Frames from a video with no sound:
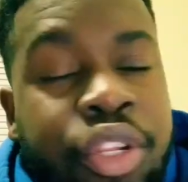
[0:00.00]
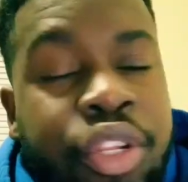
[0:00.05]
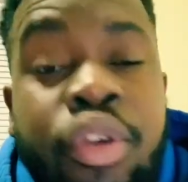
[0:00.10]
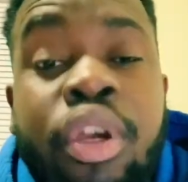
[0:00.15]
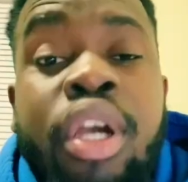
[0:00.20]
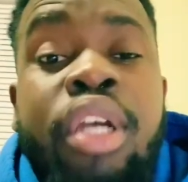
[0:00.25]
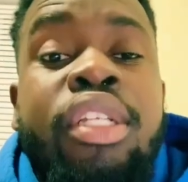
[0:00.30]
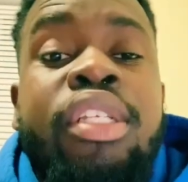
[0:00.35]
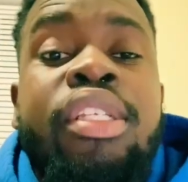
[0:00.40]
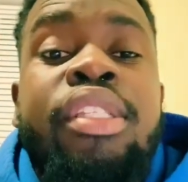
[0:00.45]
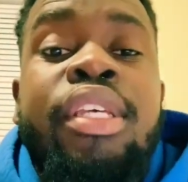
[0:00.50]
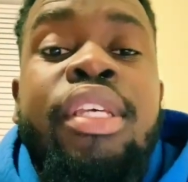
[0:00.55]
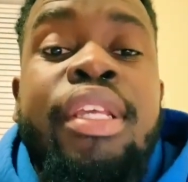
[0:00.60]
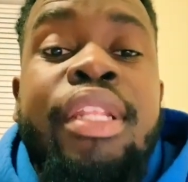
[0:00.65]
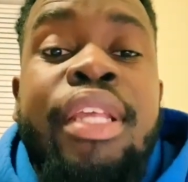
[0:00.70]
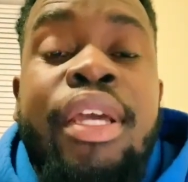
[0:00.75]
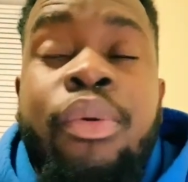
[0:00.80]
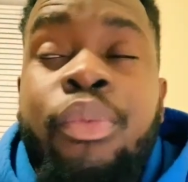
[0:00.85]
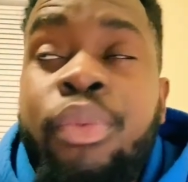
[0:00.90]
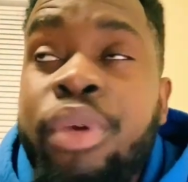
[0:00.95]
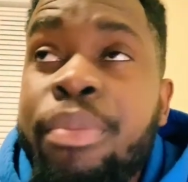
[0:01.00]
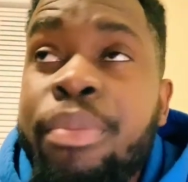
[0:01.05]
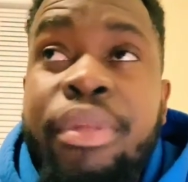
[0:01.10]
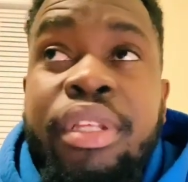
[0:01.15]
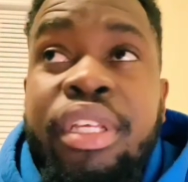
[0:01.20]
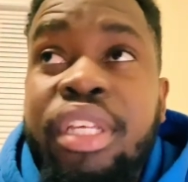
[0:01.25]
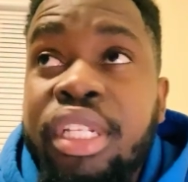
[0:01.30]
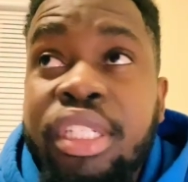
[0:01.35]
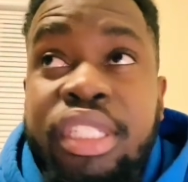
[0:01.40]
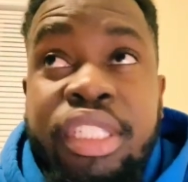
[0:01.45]
you understand that women
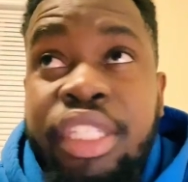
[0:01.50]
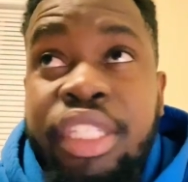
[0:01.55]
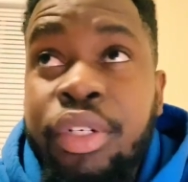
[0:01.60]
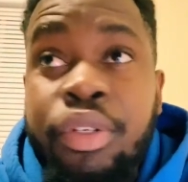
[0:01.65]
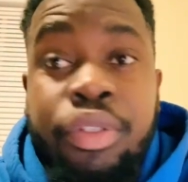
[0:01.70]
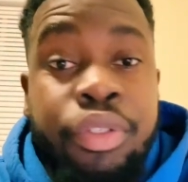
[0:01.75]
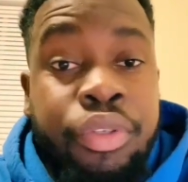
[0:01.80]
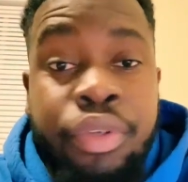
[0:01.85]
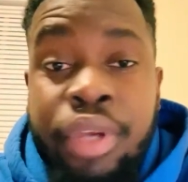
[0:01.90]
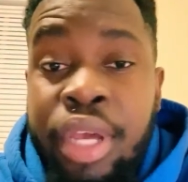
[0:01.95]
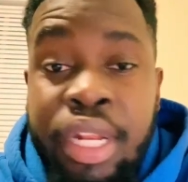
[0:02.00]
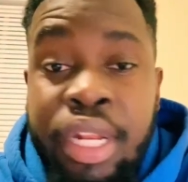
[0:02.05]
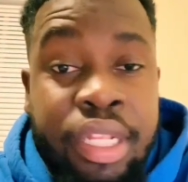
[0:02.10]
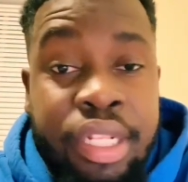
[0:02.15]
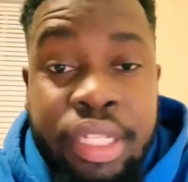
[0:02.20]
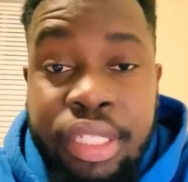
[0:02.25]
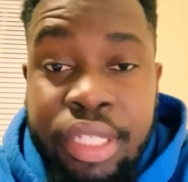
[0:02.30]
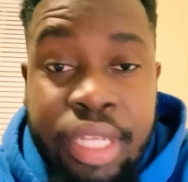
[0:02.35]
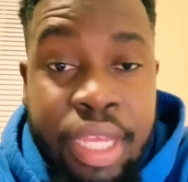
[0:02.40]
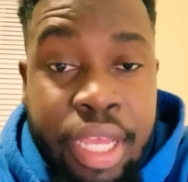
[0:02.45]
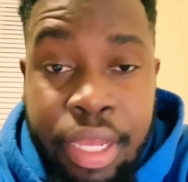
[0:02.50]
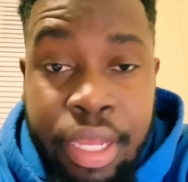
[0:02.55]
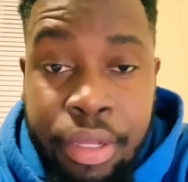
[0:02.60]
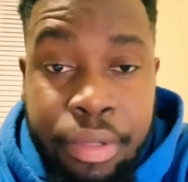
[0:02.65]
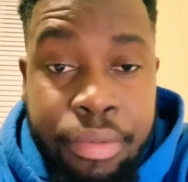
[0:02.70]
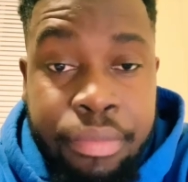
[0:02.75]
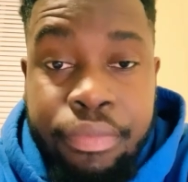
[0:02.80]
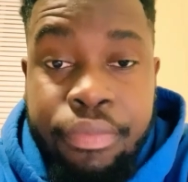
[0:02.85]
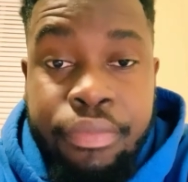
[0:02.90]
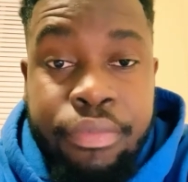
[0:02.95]
can cheat on you at any time.
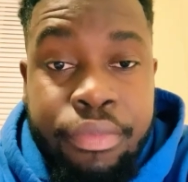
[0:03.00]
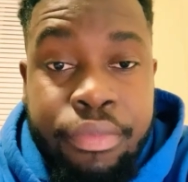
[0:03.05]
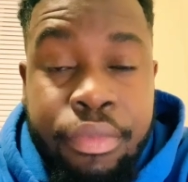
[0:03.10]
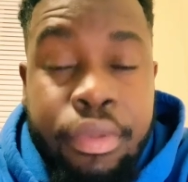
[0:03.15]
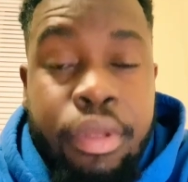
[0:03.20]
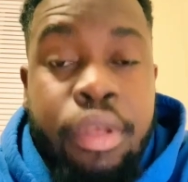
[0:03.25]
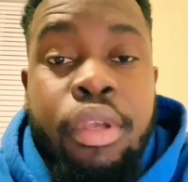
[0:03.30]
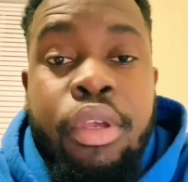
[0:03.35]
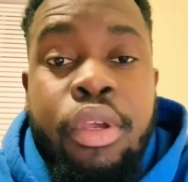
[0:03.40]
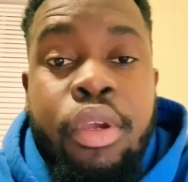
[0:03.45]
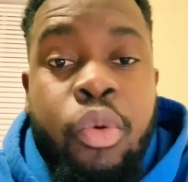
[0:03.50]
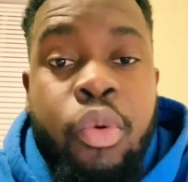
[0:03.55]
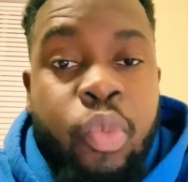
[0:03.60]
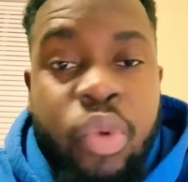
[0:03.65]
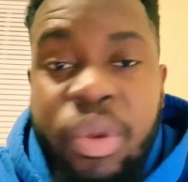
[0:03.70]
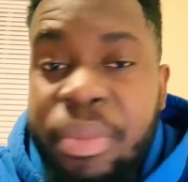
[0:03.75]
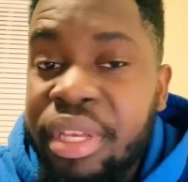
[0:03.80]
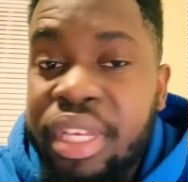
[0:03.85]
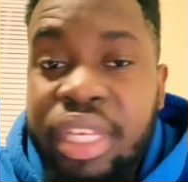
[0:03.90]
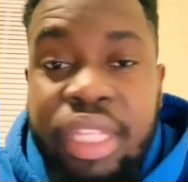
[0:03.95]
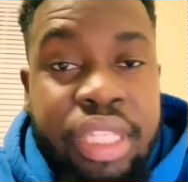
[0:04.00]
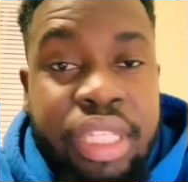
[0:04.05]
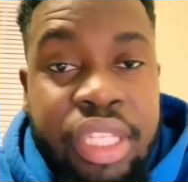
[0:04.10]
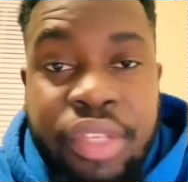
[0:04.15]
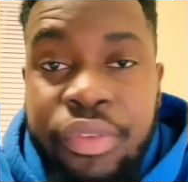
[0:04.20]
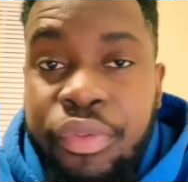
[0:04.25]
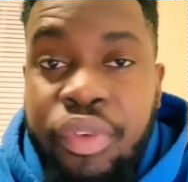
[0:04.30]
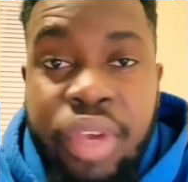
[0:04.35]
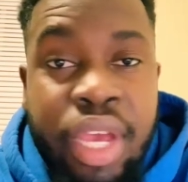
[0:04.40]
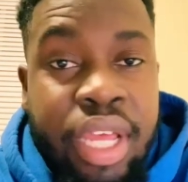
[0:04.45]
Women can
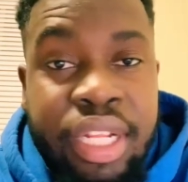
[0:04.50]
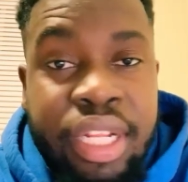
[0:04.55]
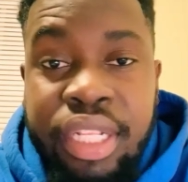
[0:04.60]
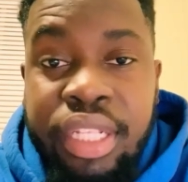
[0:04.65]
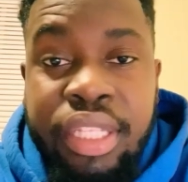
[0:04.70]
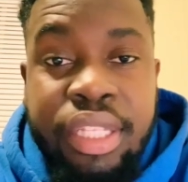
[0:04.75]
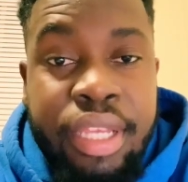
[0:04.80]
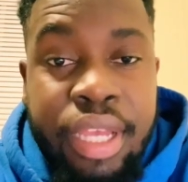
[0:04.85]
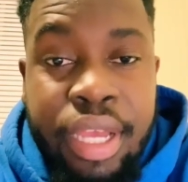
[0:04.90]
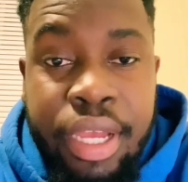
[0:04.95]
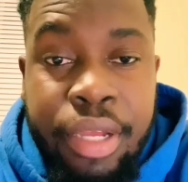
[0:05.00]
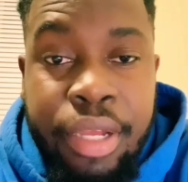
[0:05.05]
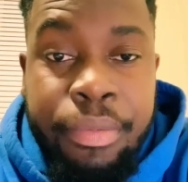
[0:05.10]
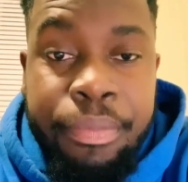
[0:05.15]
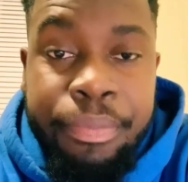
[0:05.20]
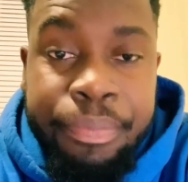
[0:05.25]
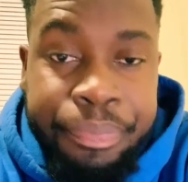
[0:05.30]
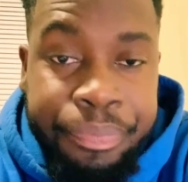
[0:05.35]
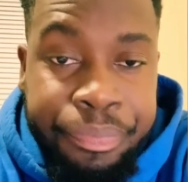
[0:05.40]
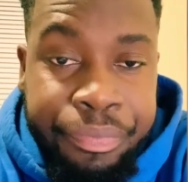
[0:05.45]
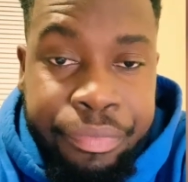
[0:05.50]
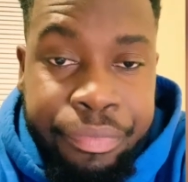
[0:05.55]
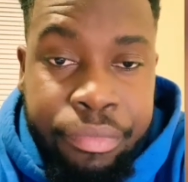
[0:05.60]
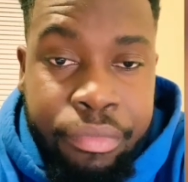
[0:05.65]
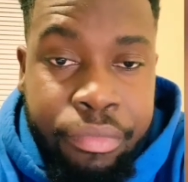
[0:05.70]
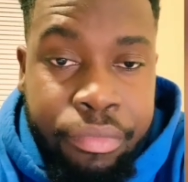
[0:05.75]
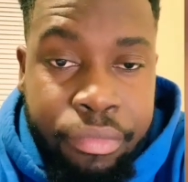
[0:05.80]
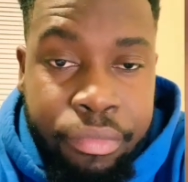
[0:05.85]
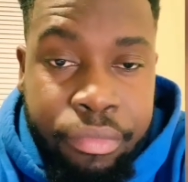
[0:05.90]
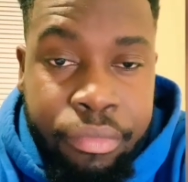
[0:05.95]
leave you at any time.
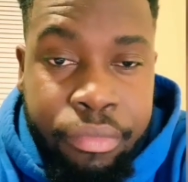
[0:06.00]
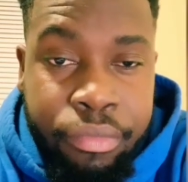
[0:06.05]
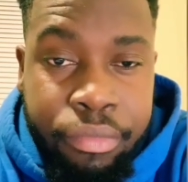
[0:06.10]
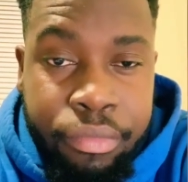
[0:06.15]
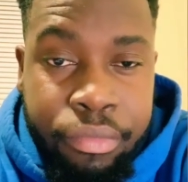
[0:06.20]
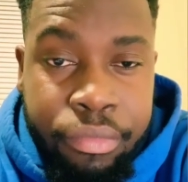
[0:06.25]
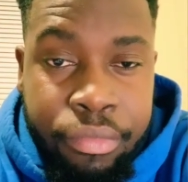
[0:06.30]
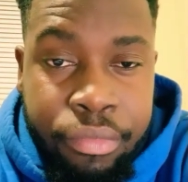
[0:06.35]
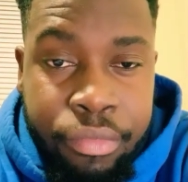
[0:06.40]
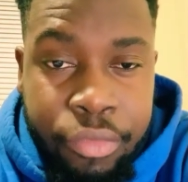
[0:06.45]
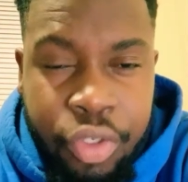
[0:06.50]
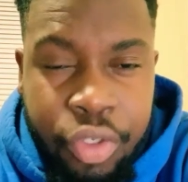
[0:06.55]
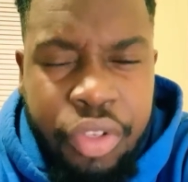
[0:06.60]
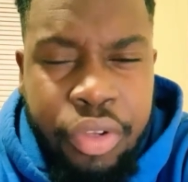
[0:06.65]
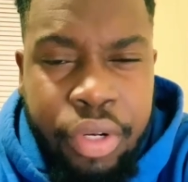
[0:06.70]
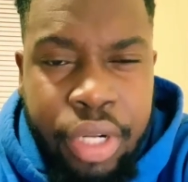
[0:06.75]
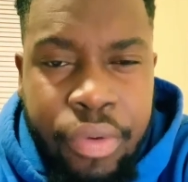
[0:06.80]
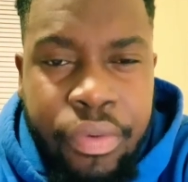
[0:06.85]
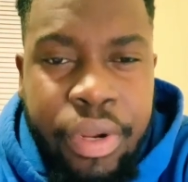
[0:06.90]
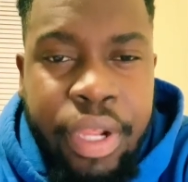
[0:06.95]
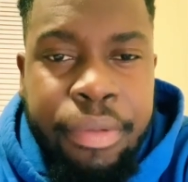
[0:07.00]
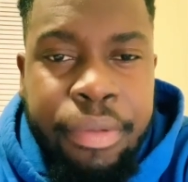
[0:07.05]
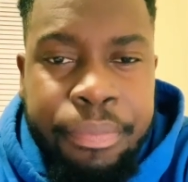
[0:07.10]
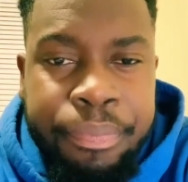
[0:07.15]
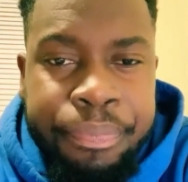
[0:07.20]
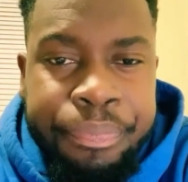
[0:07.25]
You know that, right?